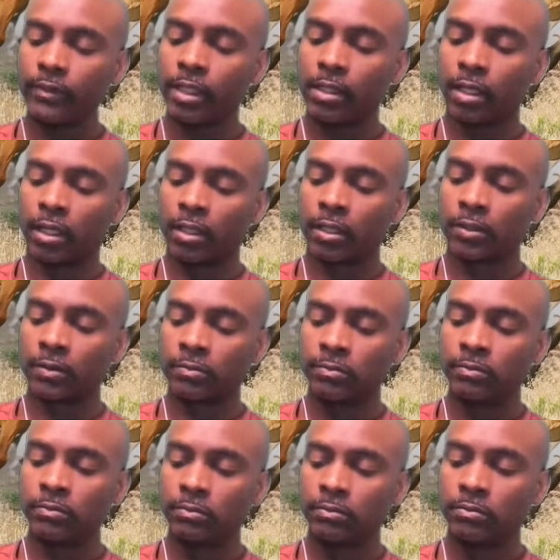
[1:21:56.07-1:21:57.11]
I
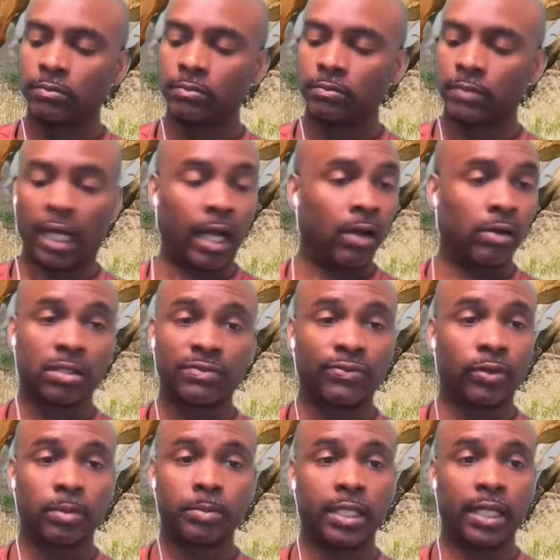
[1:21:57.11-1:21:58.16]
don't
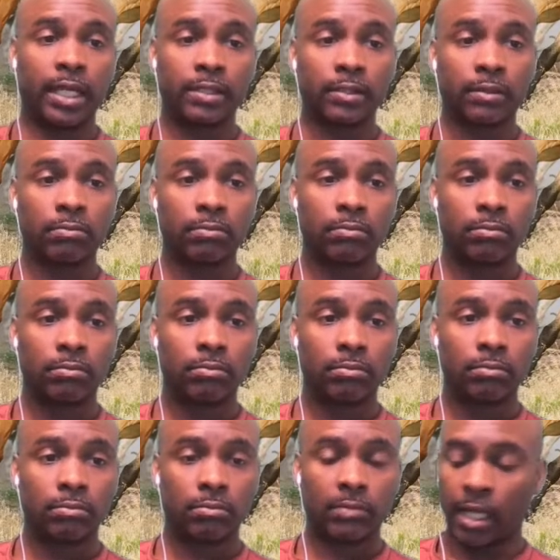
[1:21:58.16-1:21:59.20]
conform to nothing.
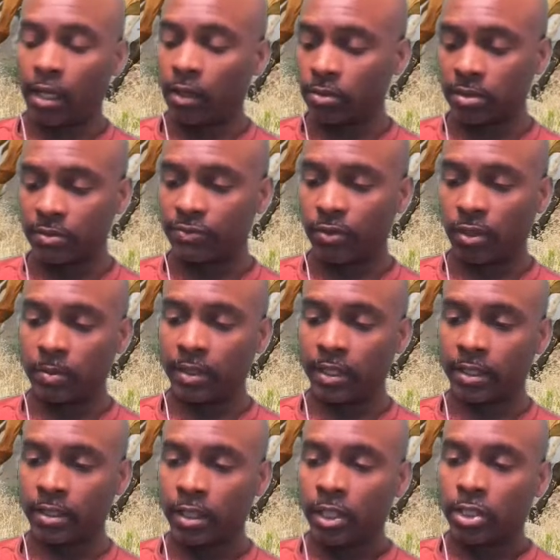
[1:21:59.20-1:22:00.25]
I don't conform to
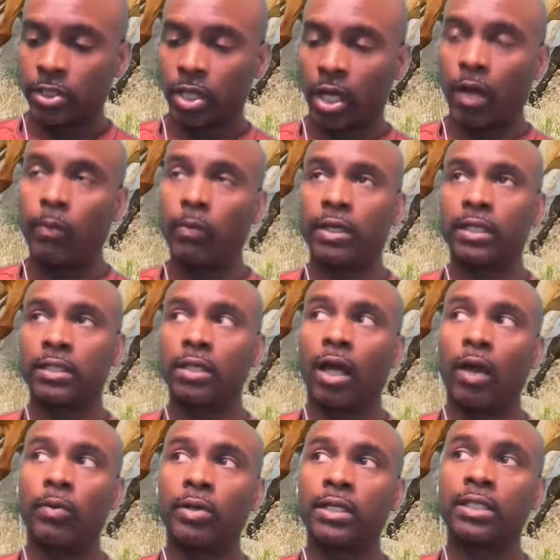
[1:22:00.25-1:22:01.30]
nothing. Y'all want
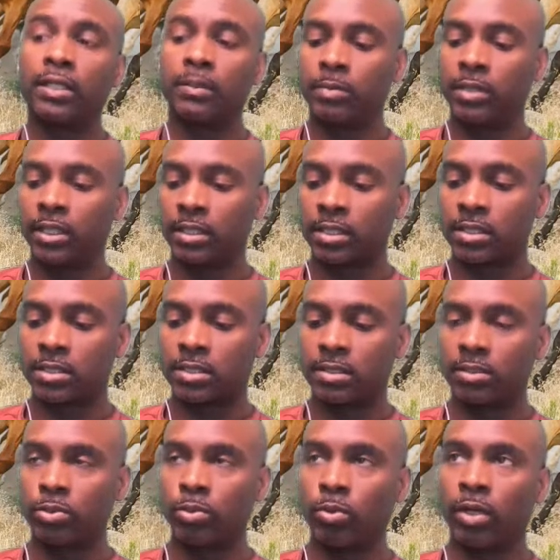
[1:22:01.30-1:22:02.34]
to get me
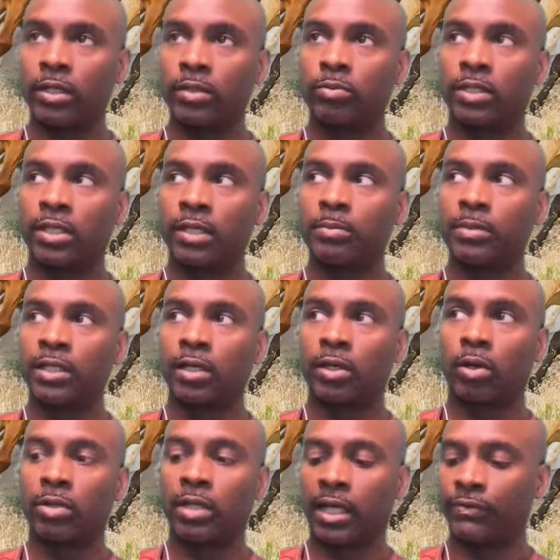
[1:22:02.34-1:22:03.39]
to
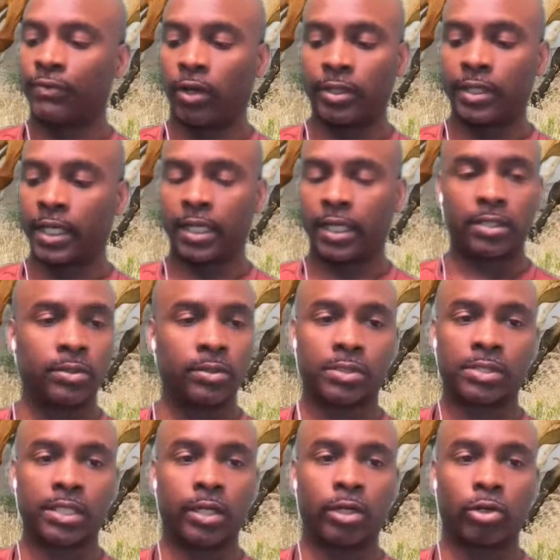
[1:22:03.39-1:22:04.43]
go left? All you got to is
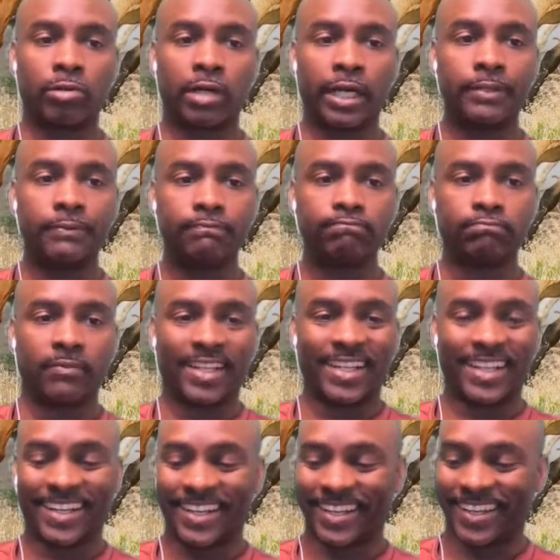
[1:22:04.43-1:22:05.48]
say go right.
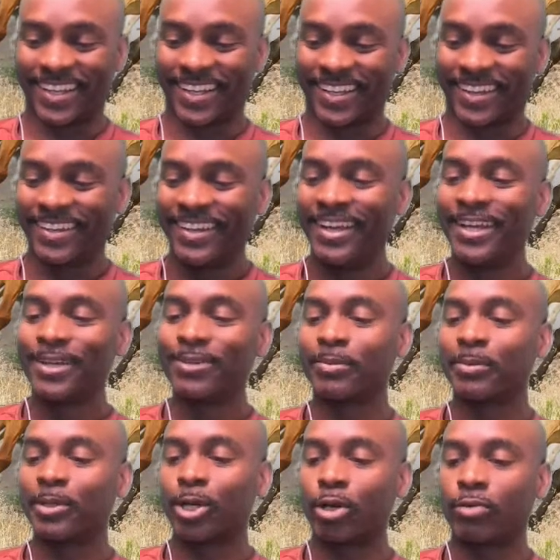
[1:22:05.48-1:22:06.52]

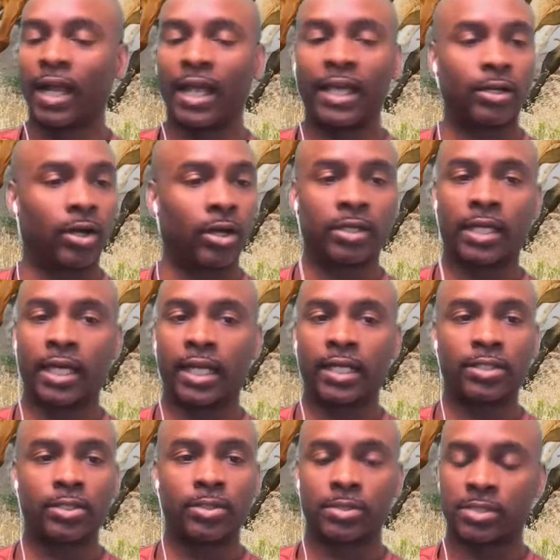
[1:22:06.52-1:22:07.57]
Want me to go right? All you got to
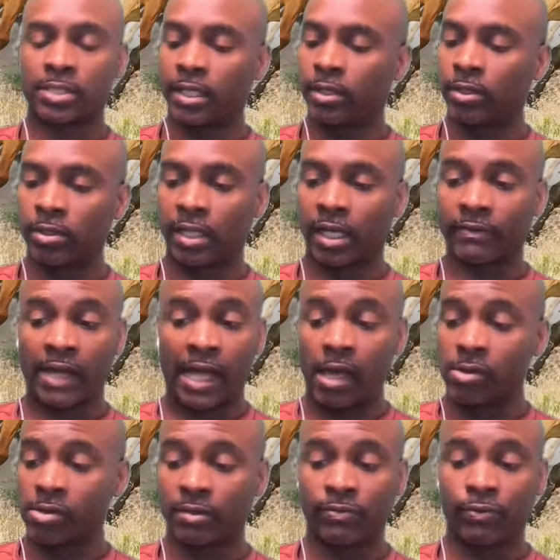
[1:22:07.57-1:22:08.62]
do is say go left. I
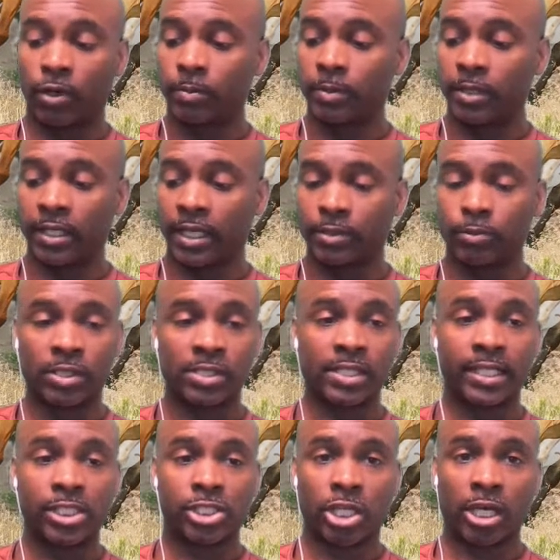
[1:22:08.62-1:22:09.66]
don't conform to nothing. You want to
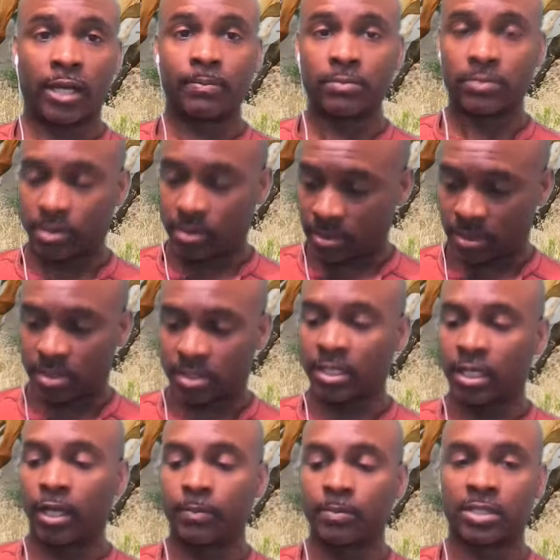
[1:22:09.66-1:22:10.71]
say jump?
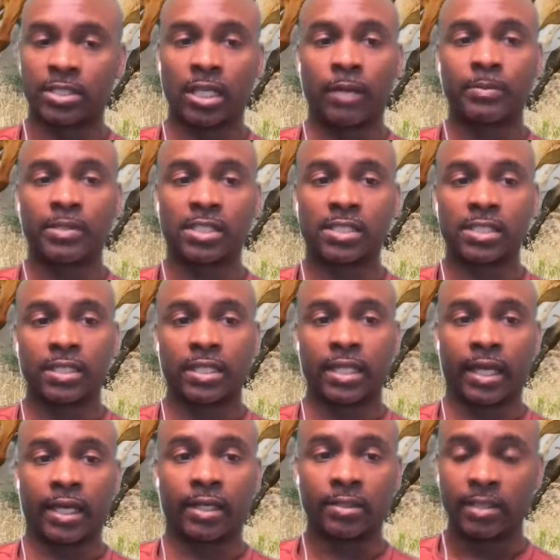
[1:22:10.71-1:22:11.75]
Tell me to sit
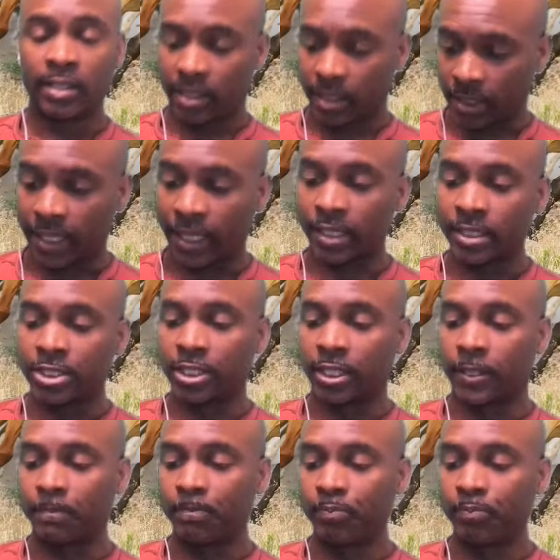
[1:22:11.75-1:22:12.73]
down, and I'll jump.